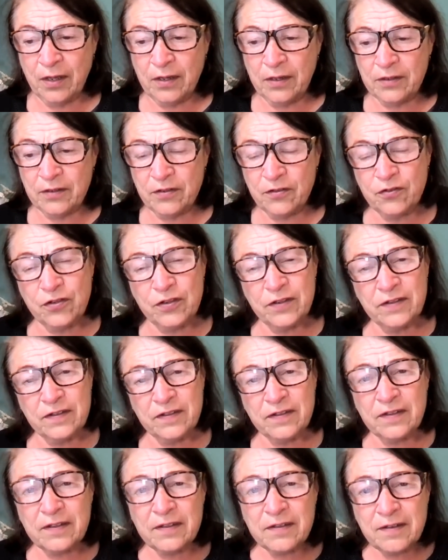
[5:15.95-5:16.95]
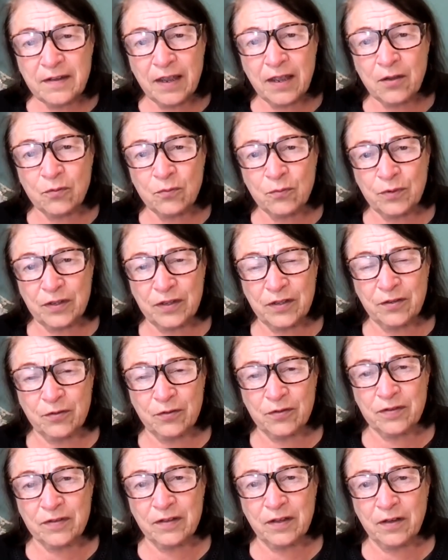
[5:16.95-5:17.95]
to just sit down with
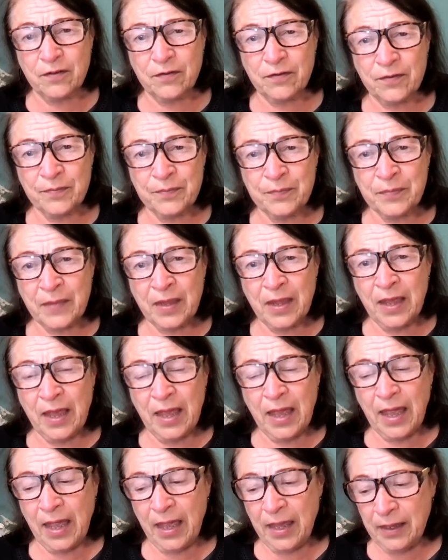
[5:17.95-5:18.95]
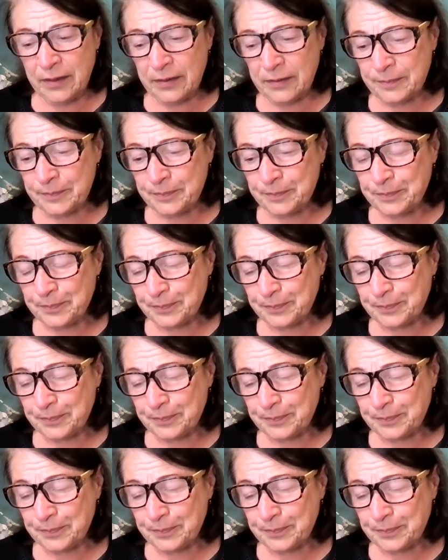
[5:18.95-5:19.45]
yourself and